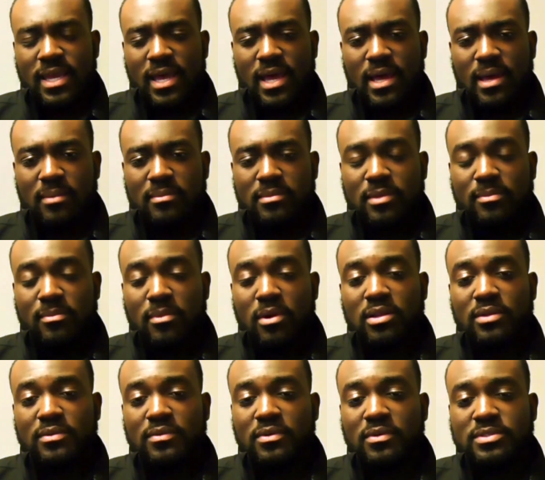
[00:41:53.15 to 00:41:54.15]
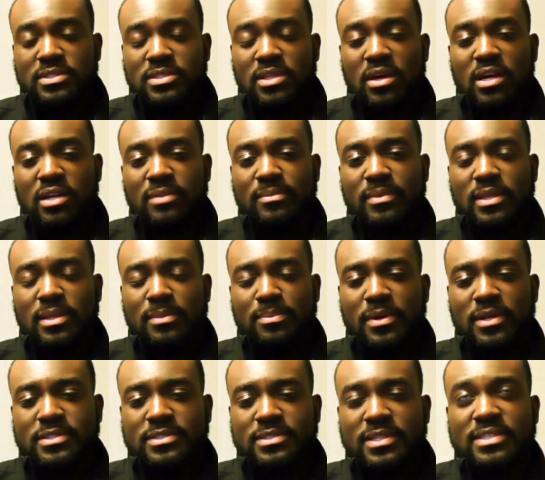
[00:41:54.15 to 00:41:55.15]
DeMar DeRozan talking about
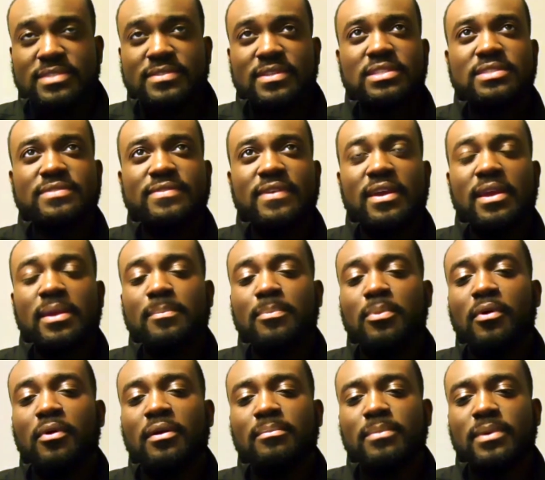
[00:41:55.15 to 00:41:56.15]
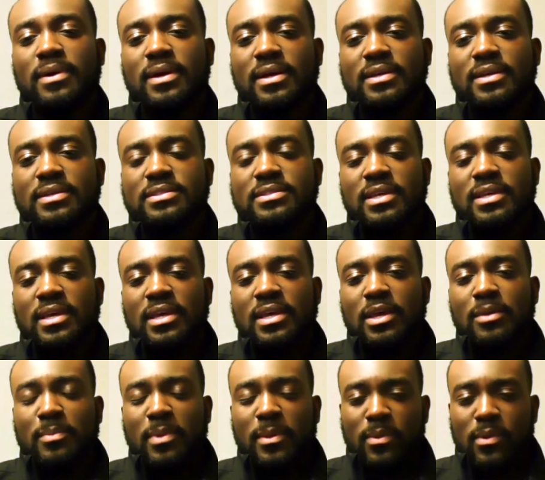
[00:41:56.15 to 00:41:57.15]
depression is very important because
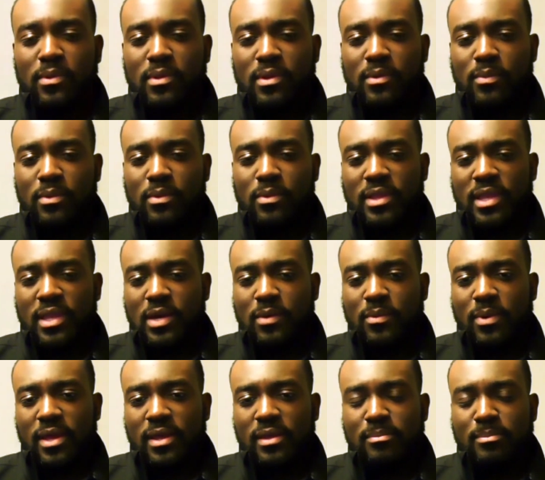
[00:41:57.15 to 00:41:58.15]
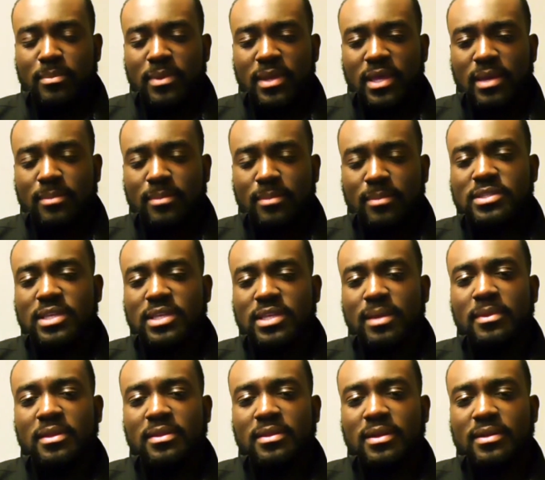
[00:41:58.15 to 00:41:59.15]
people will equate being a
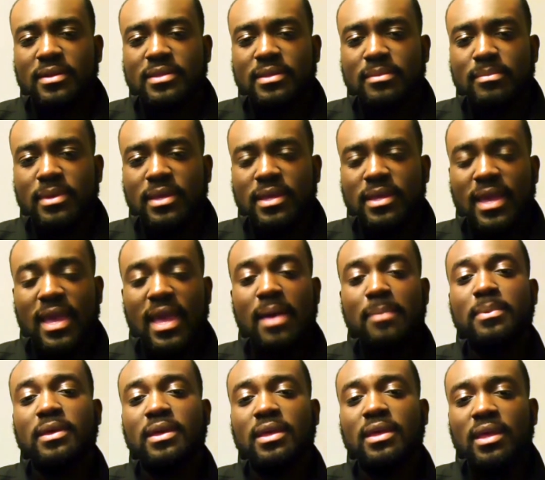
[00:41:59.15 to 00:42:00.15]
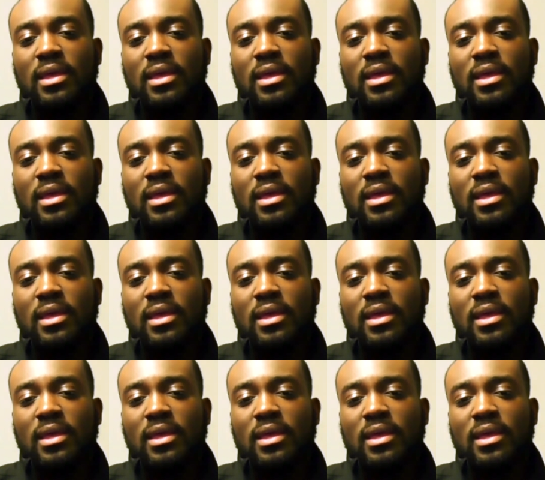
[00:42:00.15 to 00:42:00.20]
multimillionaire to being happy.